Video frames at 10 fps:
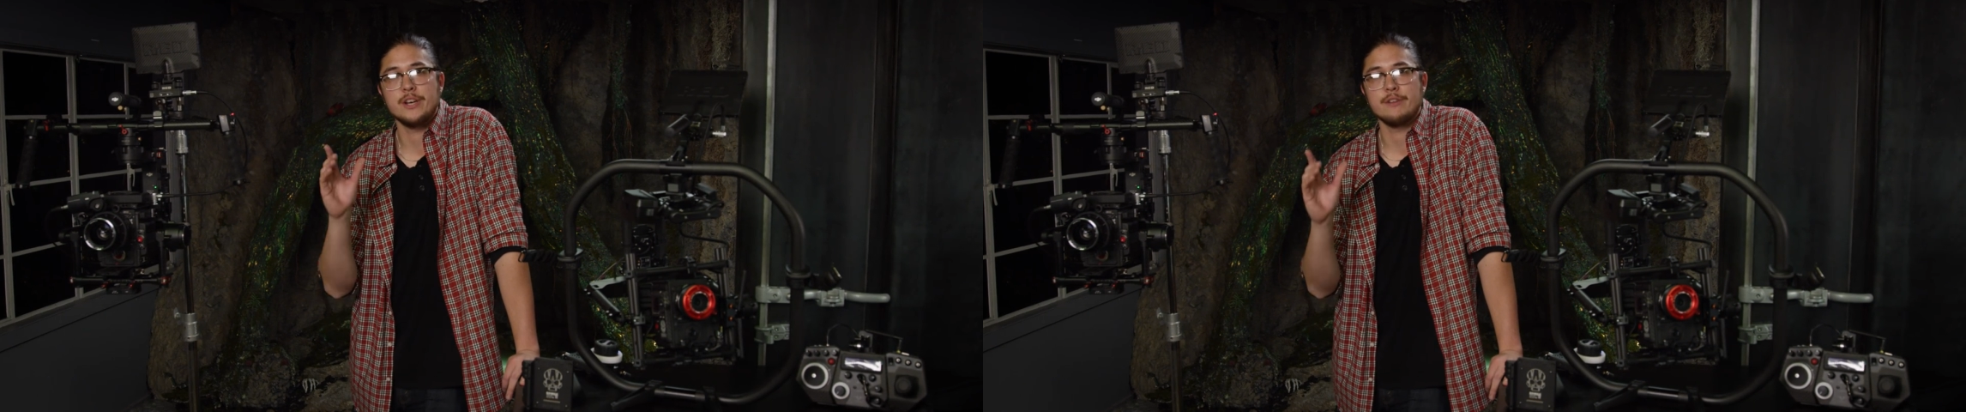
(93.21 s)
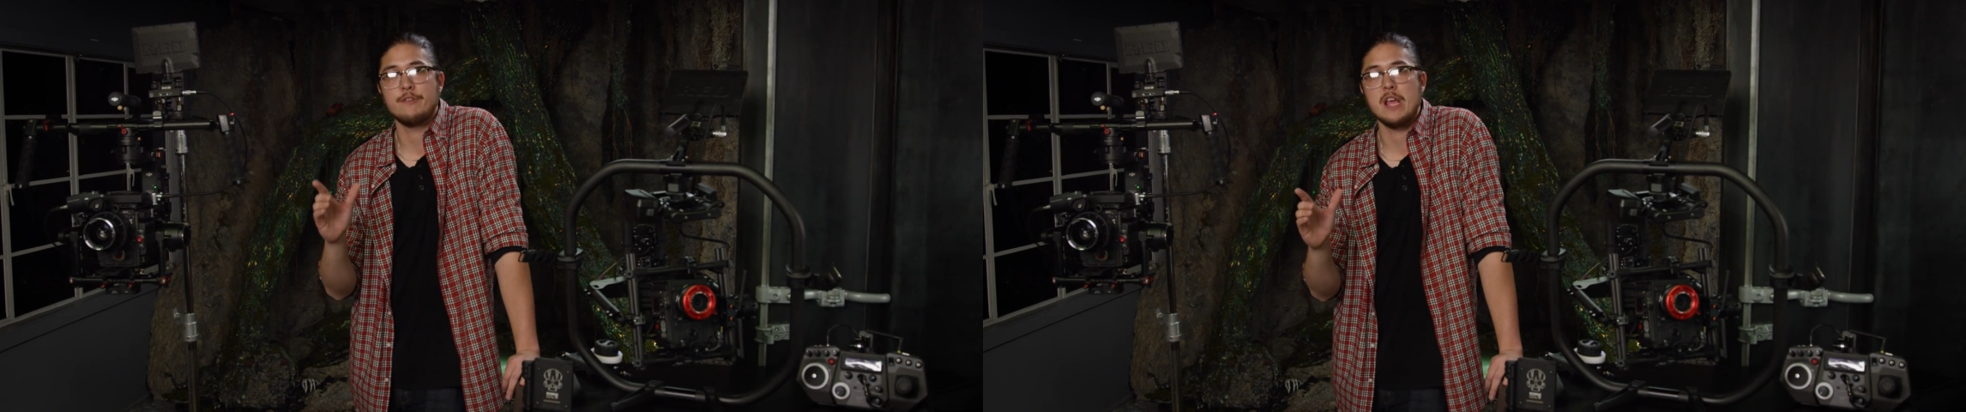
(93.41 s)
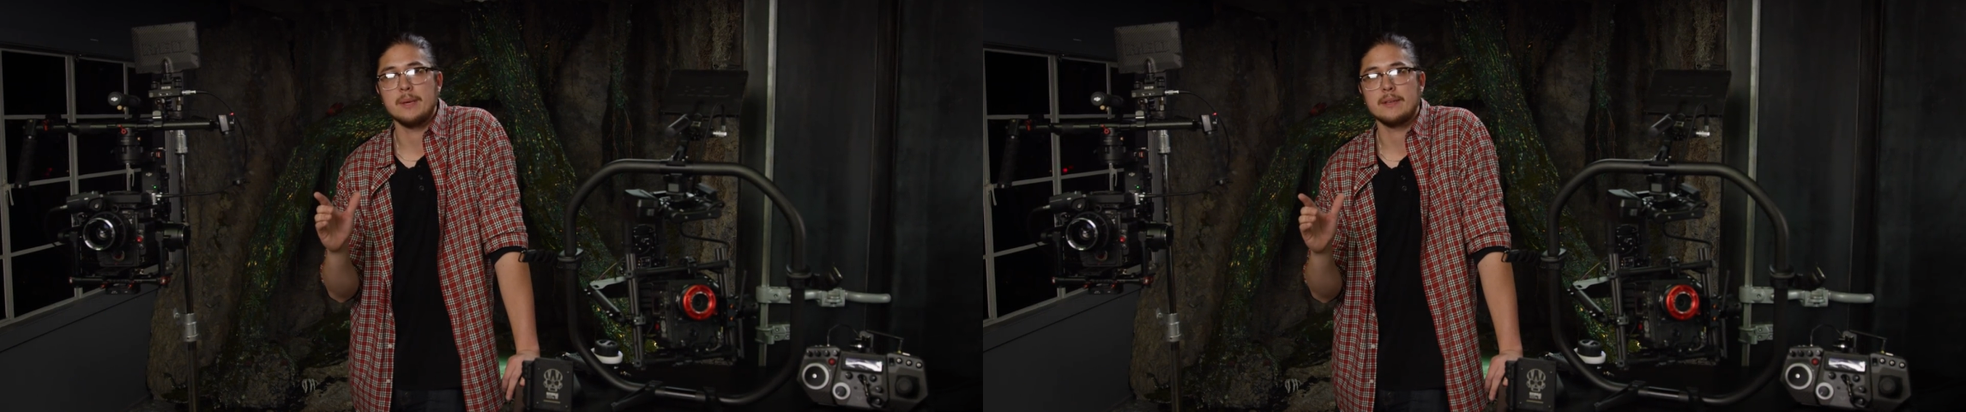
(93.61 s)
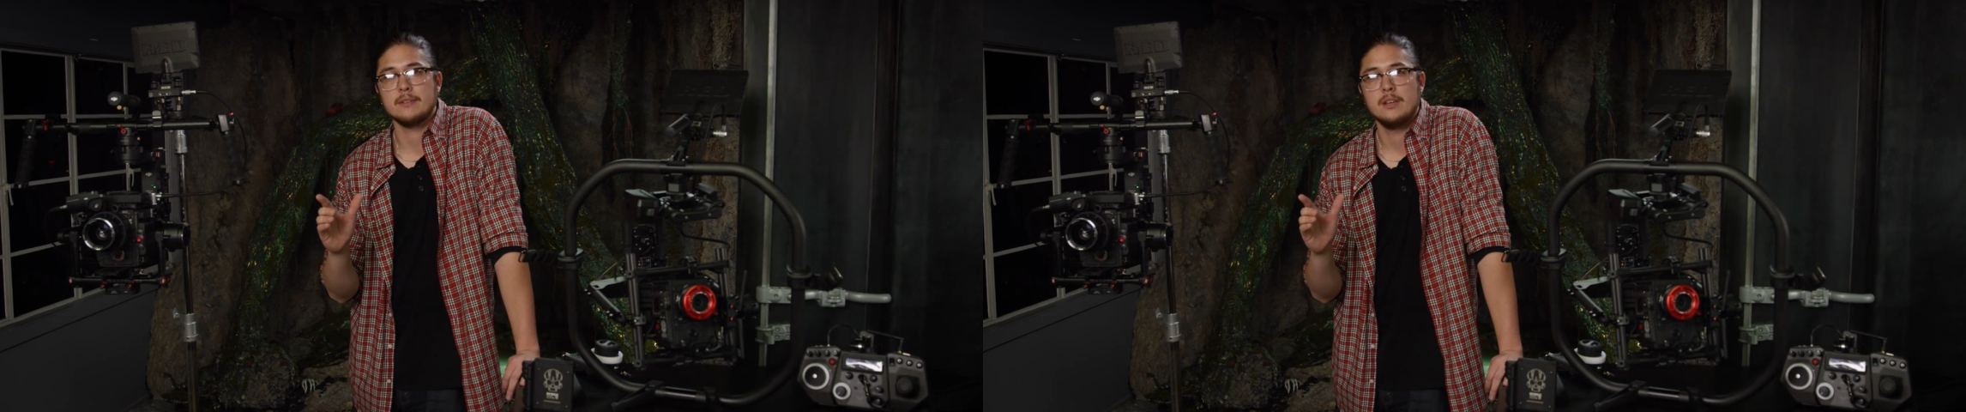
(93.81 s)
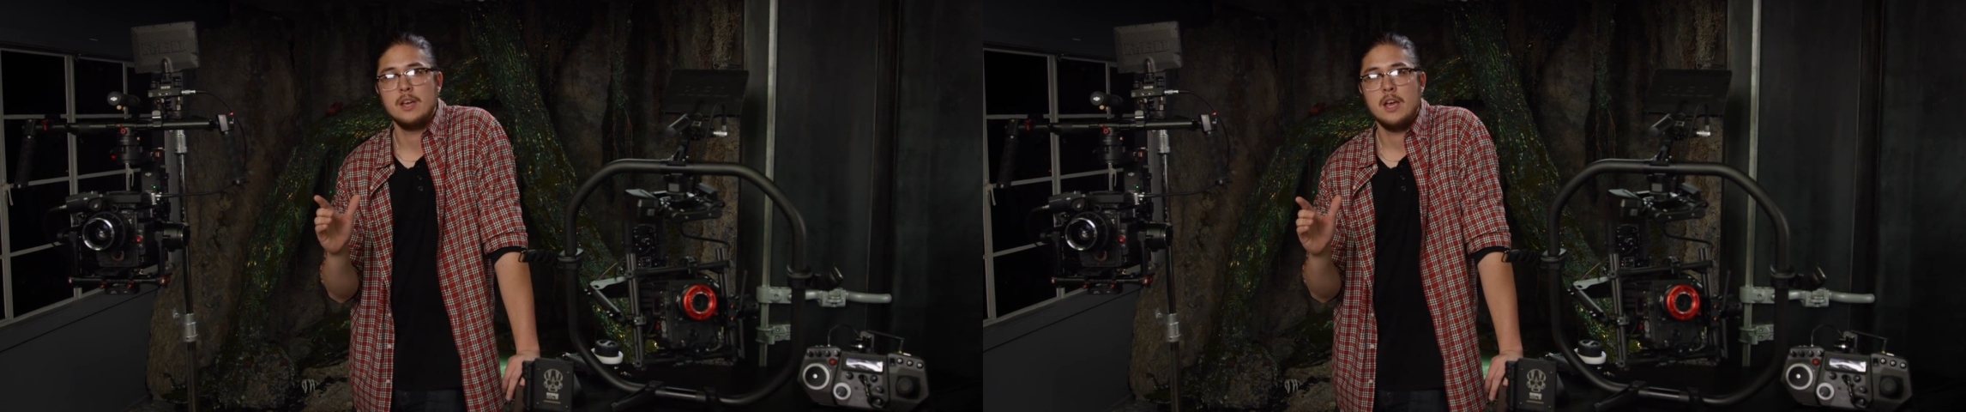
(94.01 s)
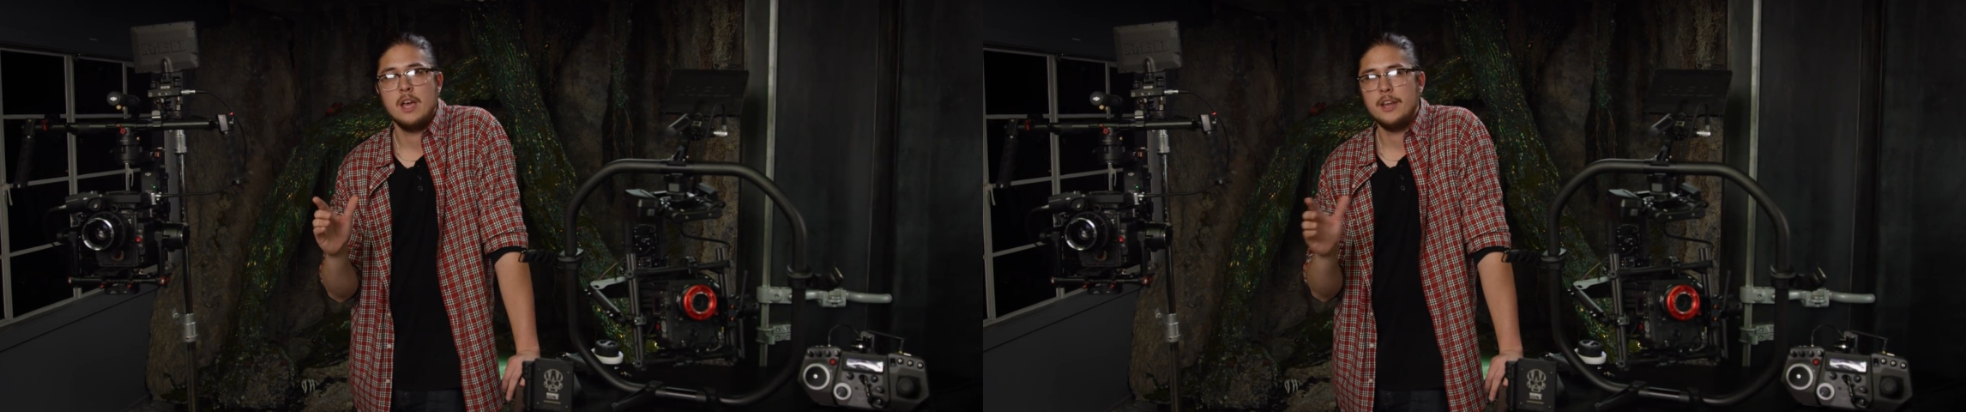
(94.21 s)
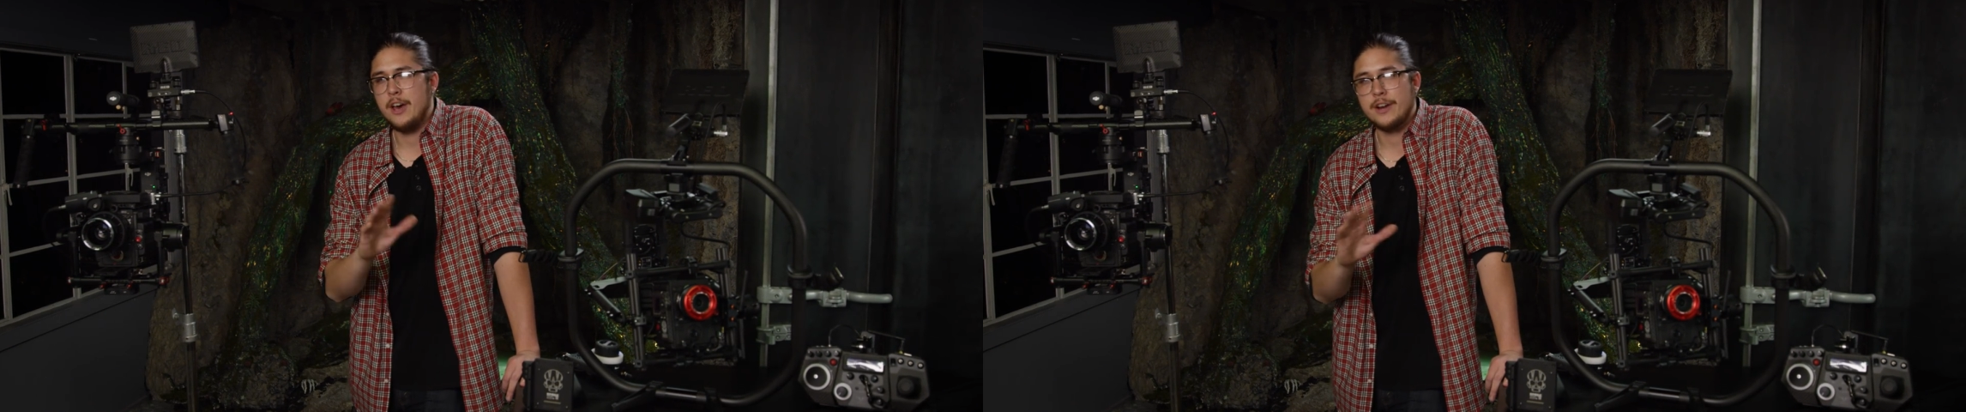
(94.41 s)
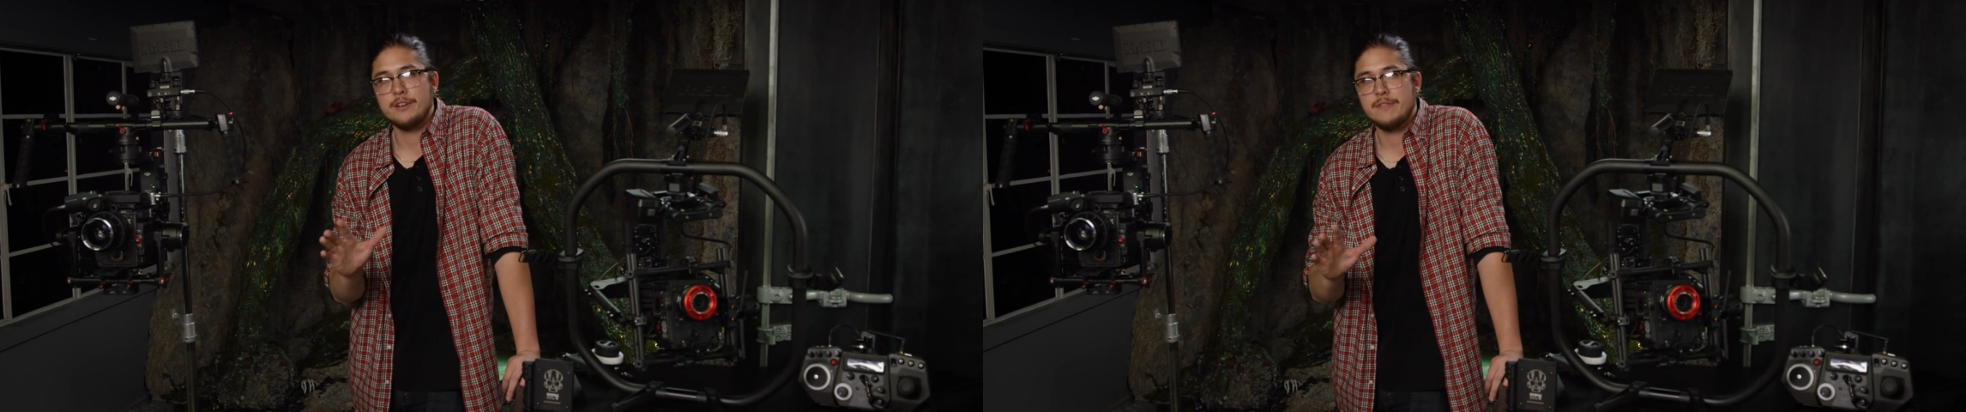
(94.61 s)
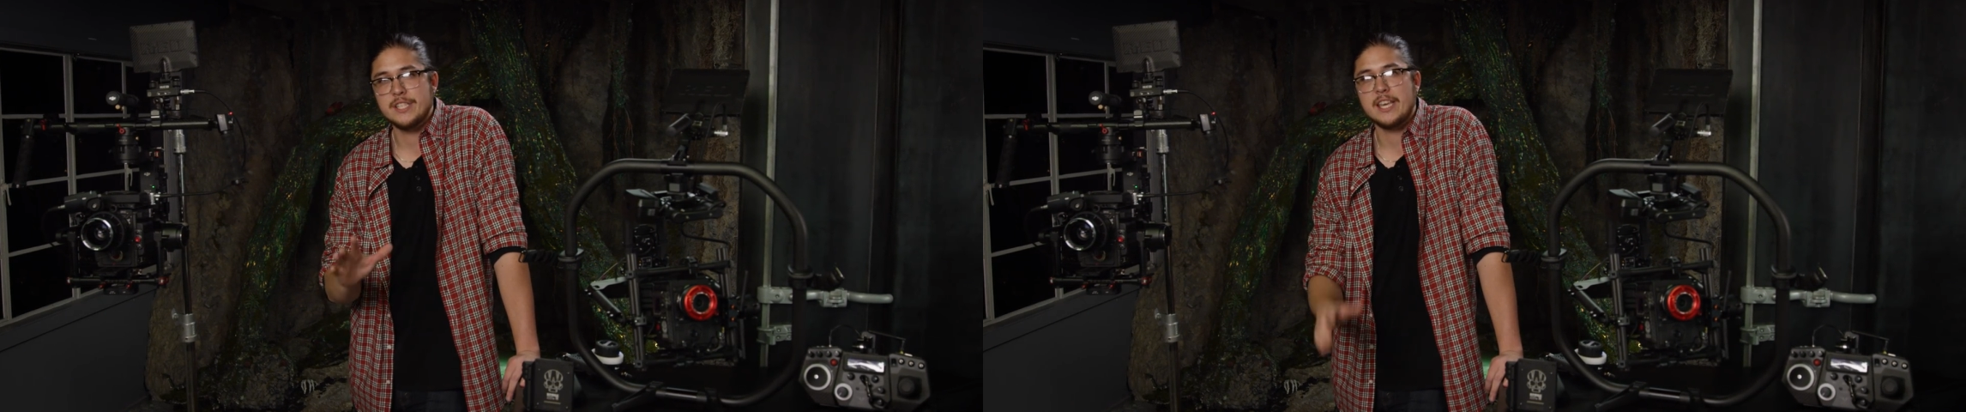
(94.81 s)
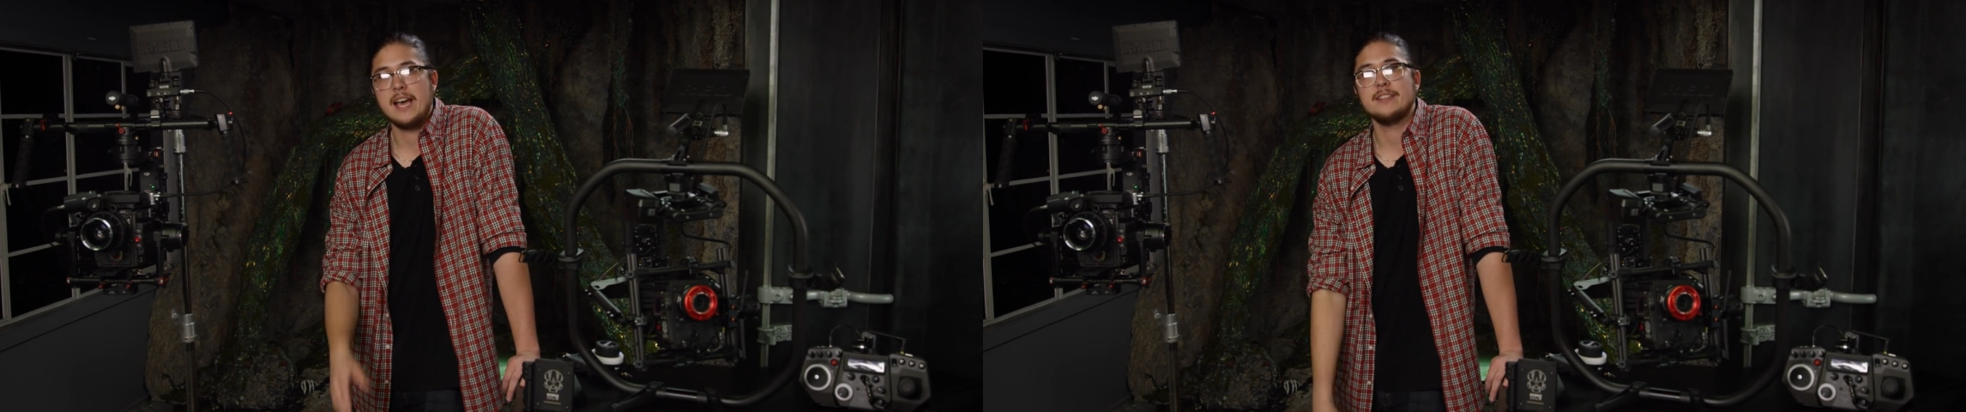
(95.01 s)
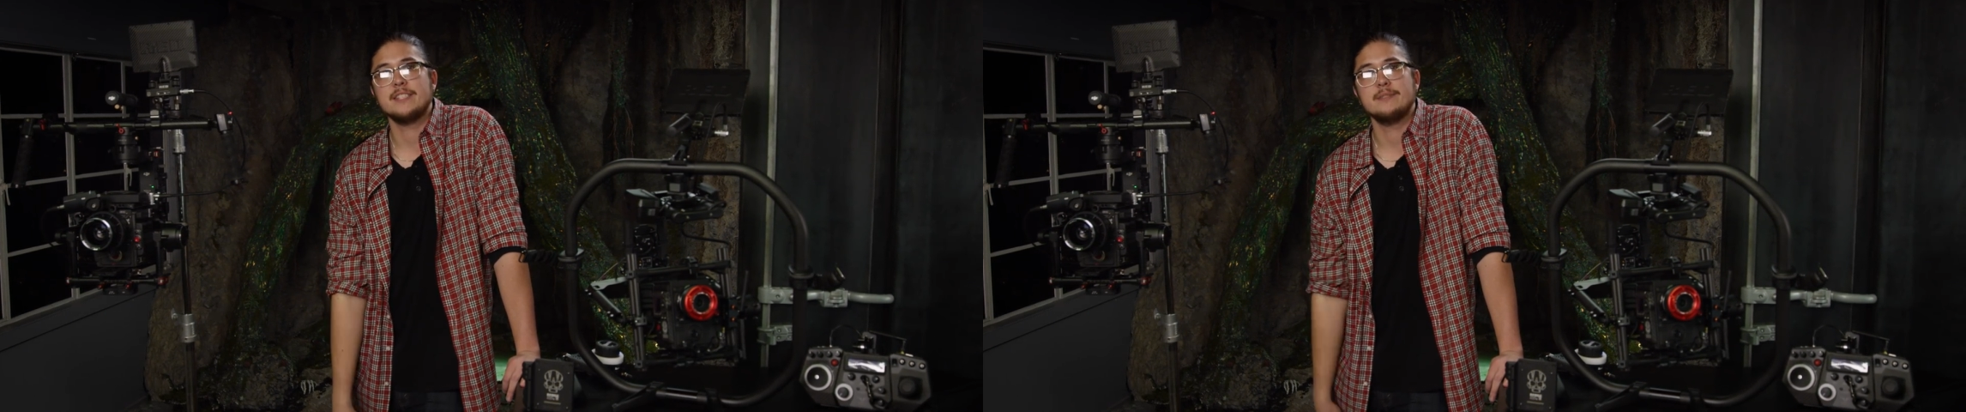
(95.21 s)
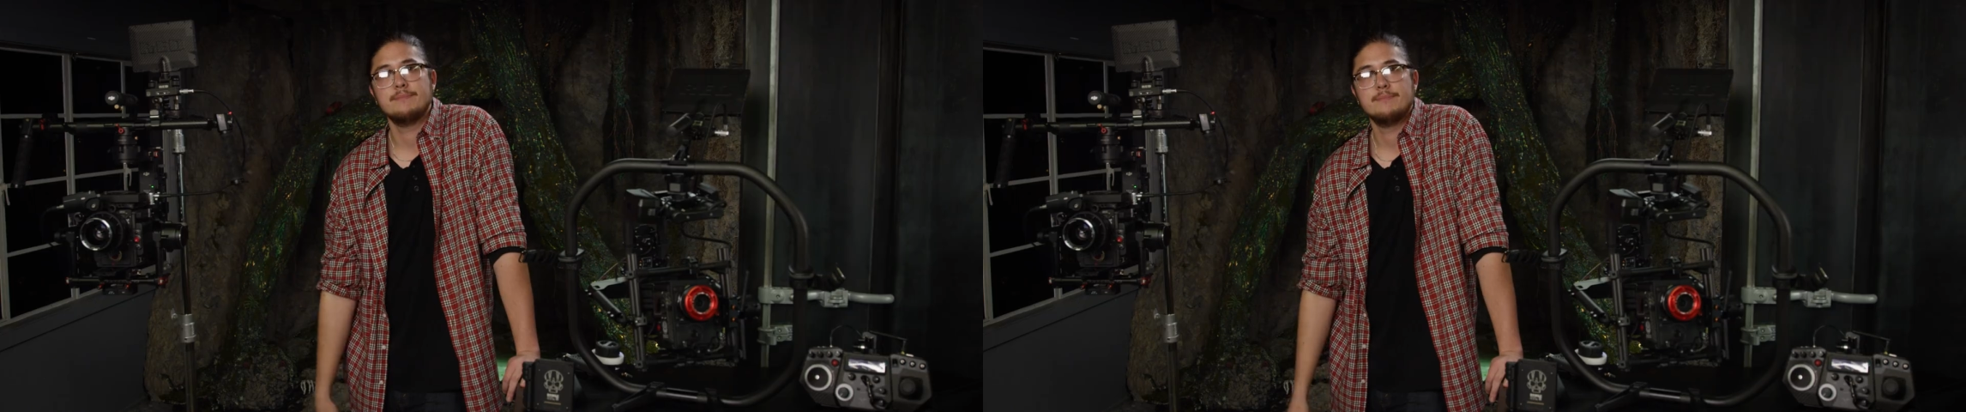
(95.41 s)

on your framing, not on your physicality.